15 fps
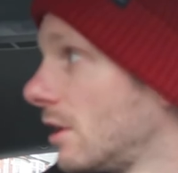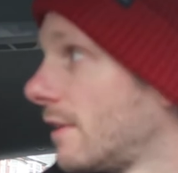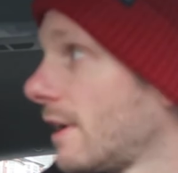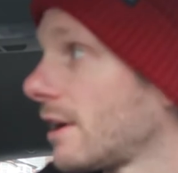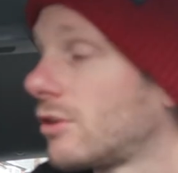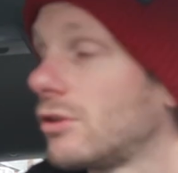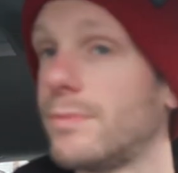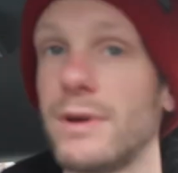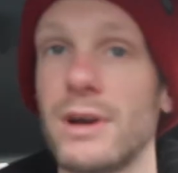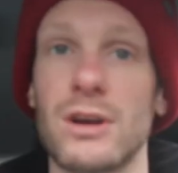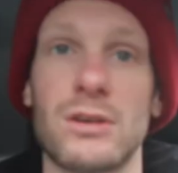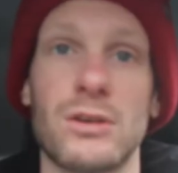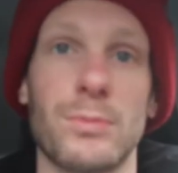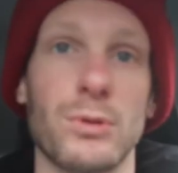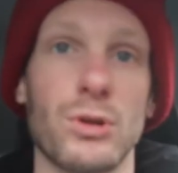That could be a
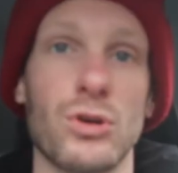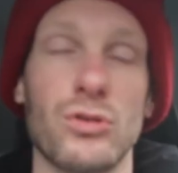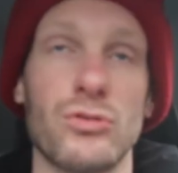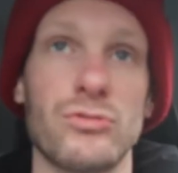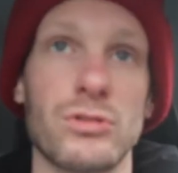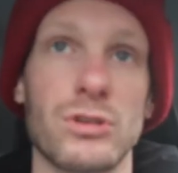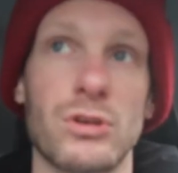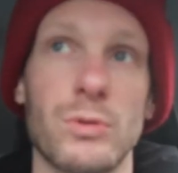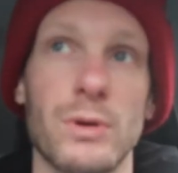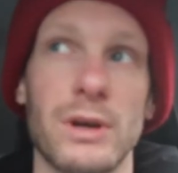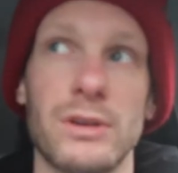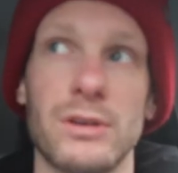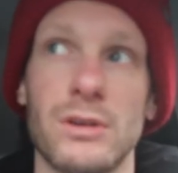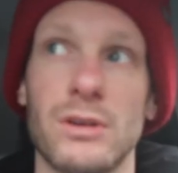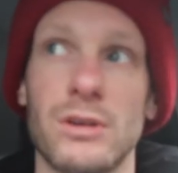couple of hundred
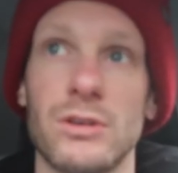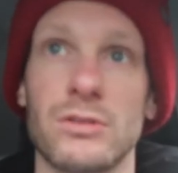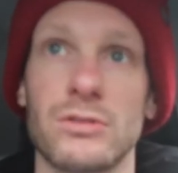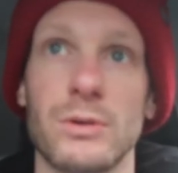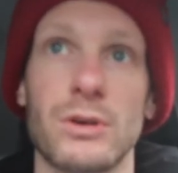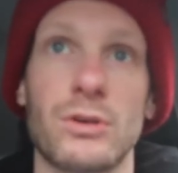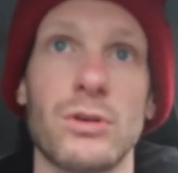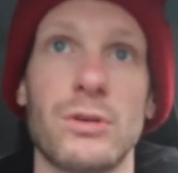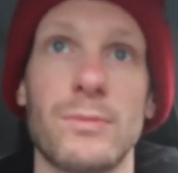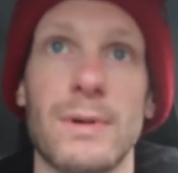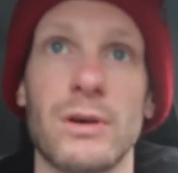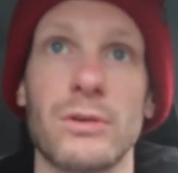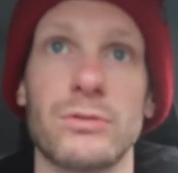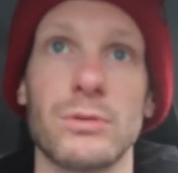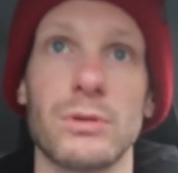quid, so it could
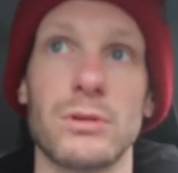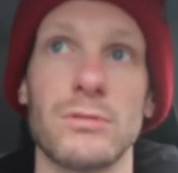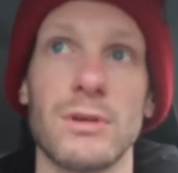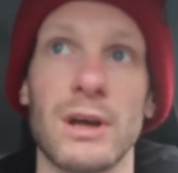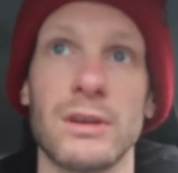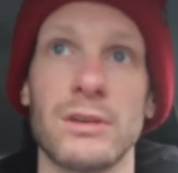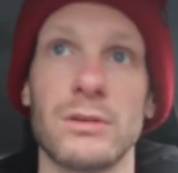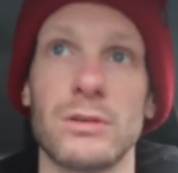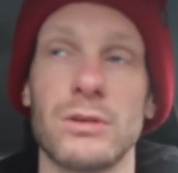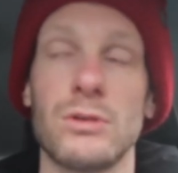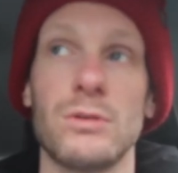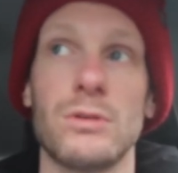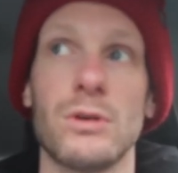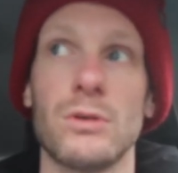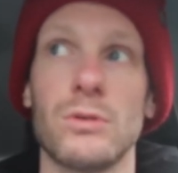amount to a grand.
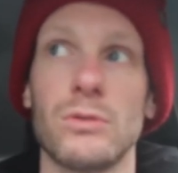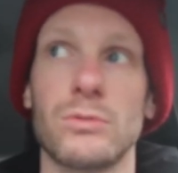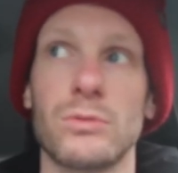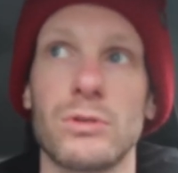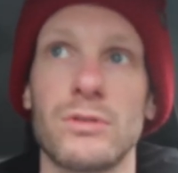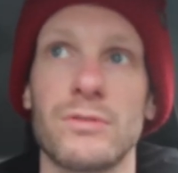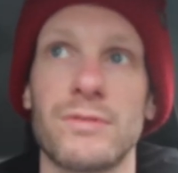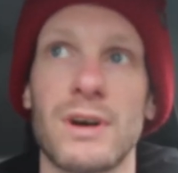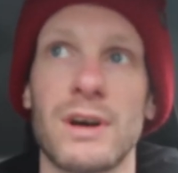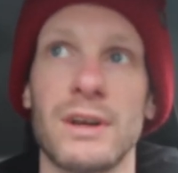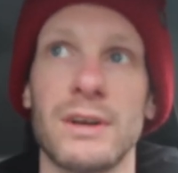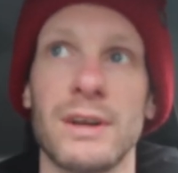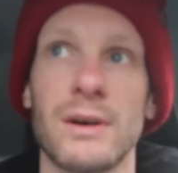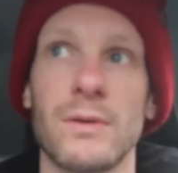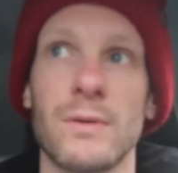Who knows? We're going to
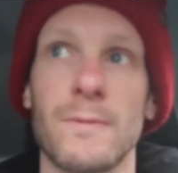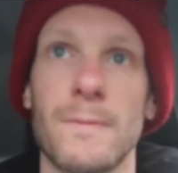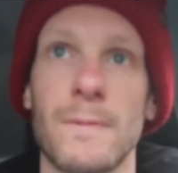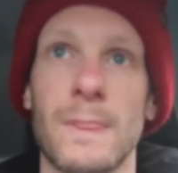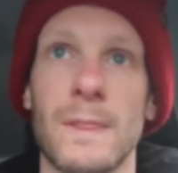find out.